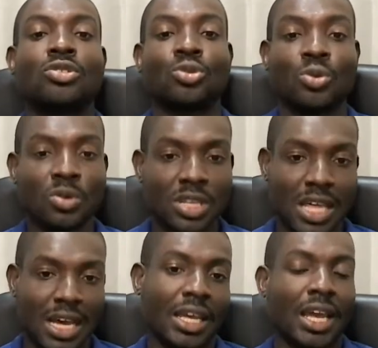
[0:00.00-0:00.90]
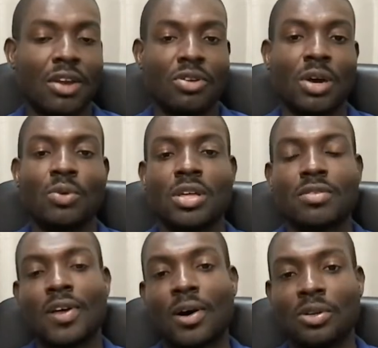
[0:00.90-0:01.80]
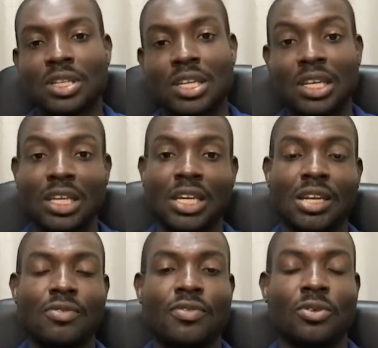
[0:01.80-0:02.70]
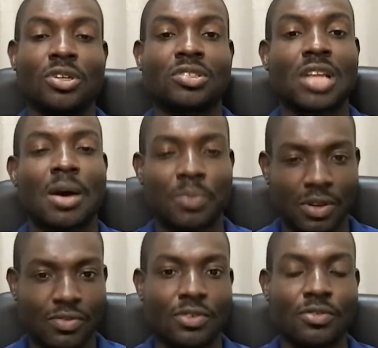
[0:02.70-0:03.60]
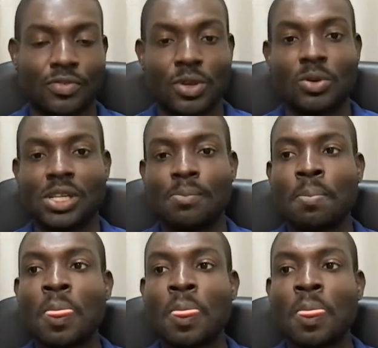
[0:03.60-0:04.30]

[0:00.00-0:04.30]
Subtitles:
to that area without the need for stopping for fuel.